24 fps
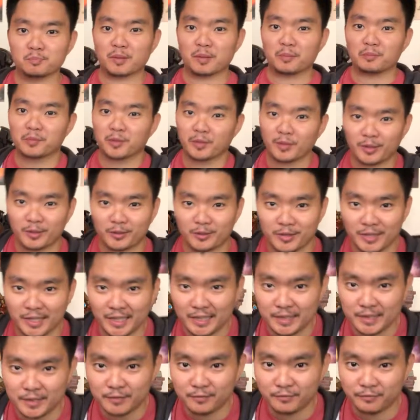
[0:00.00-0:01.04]

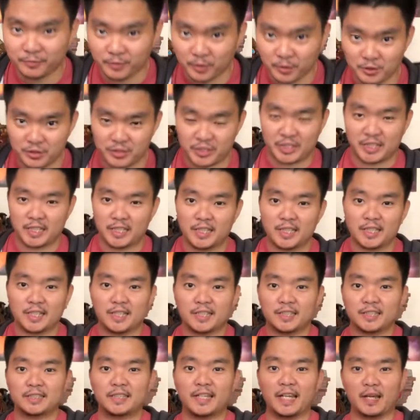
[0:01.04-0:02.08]
popularized first
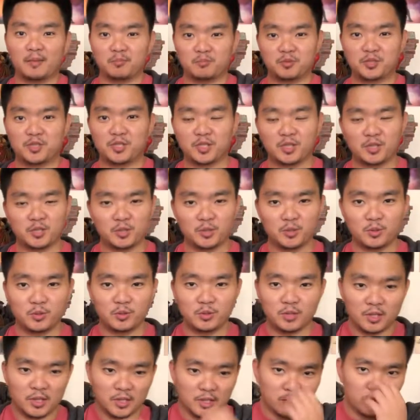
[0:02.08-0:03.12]
the MCU.